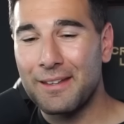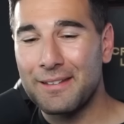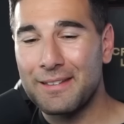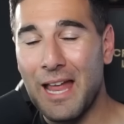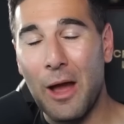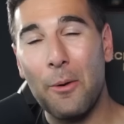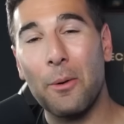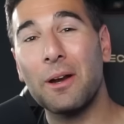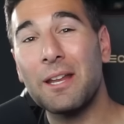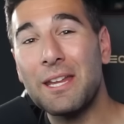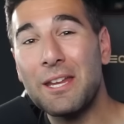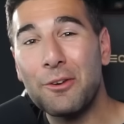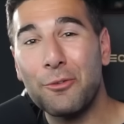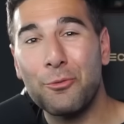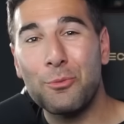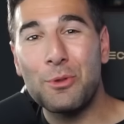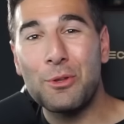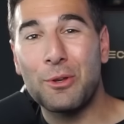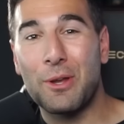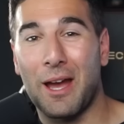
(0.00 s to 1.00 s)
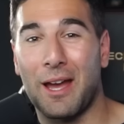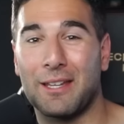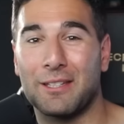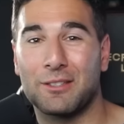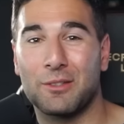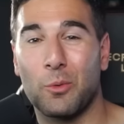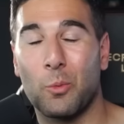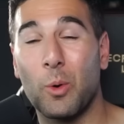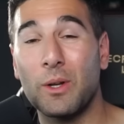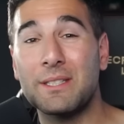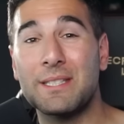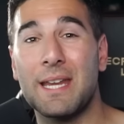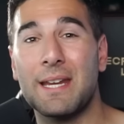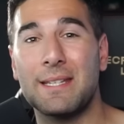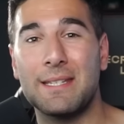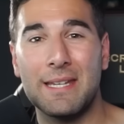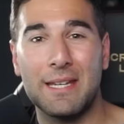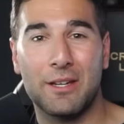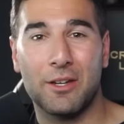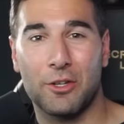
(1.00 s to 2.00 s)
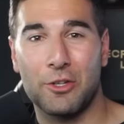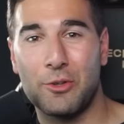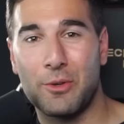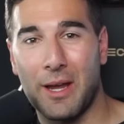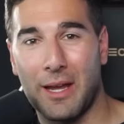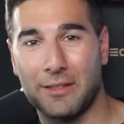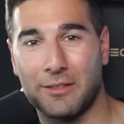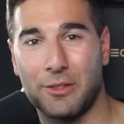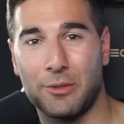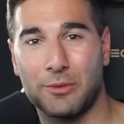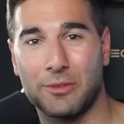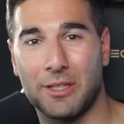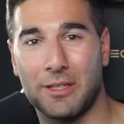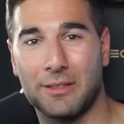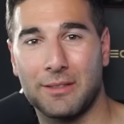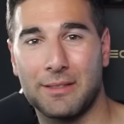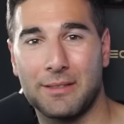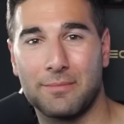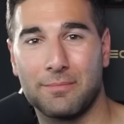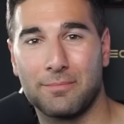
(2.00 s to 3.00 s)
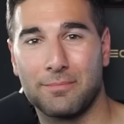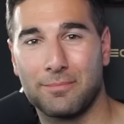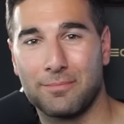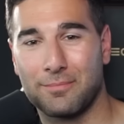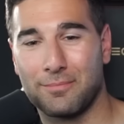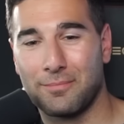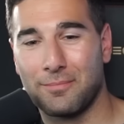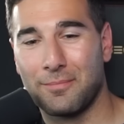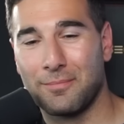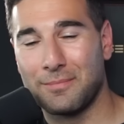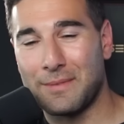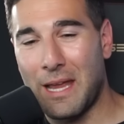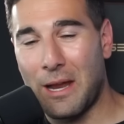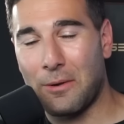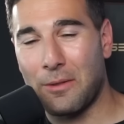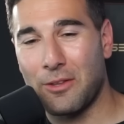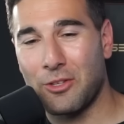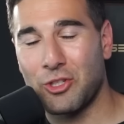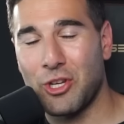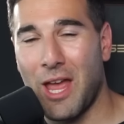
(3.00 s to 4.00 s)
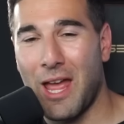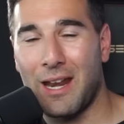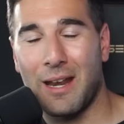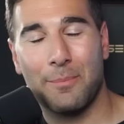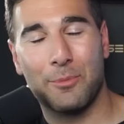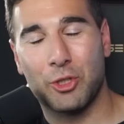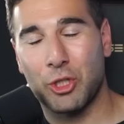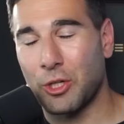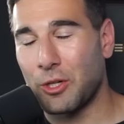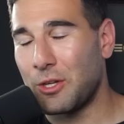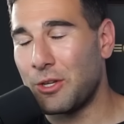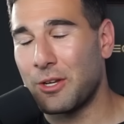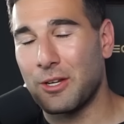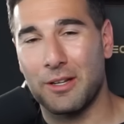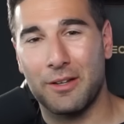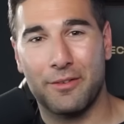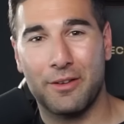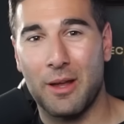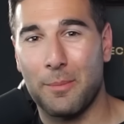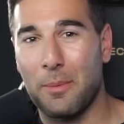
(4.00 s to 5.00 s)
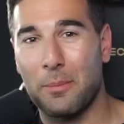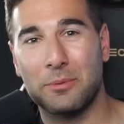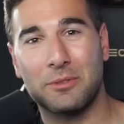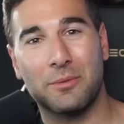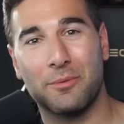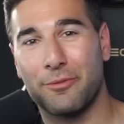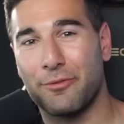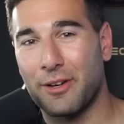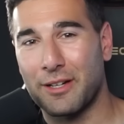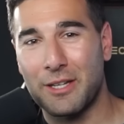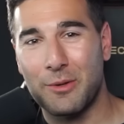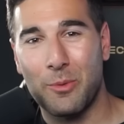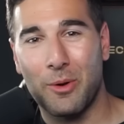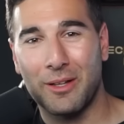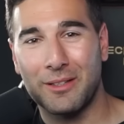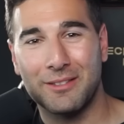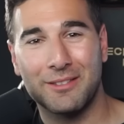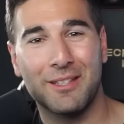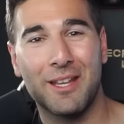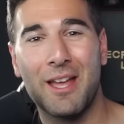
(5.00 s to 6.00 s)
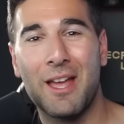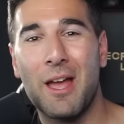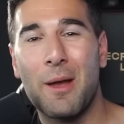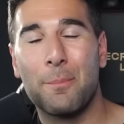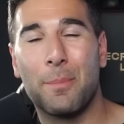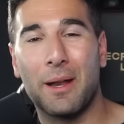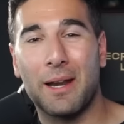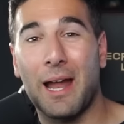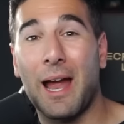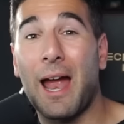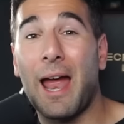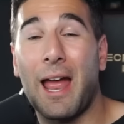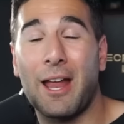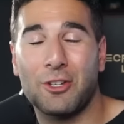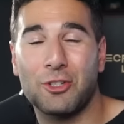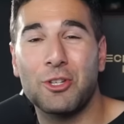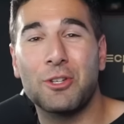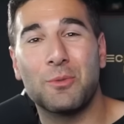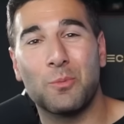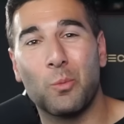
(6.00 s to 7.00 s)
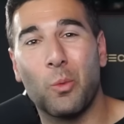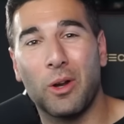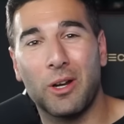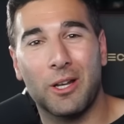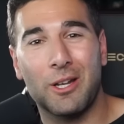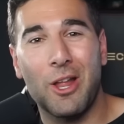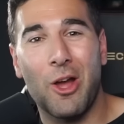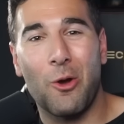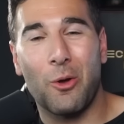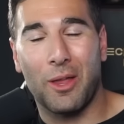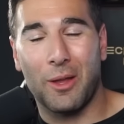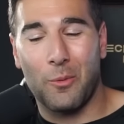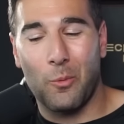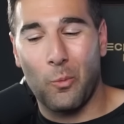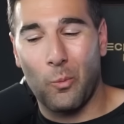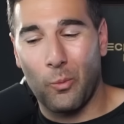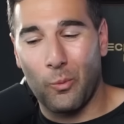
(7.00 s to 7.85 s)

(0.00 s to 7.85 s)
Now, I want to hear from you guys. What technique are you guys using down in the chat? And I'm sure you're going to come up with some funny ones, but I actually want to know, like,